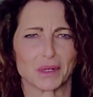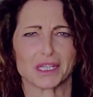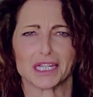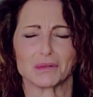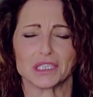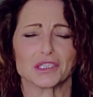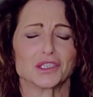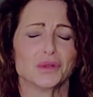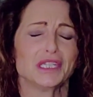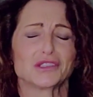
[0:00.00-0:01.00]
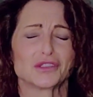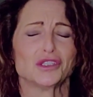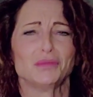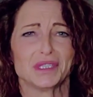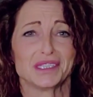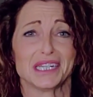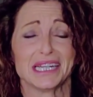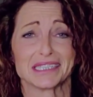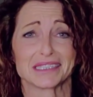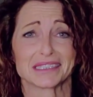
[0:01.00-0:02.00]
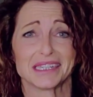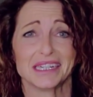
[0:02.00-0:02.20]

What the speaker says: my language here, doing stupid things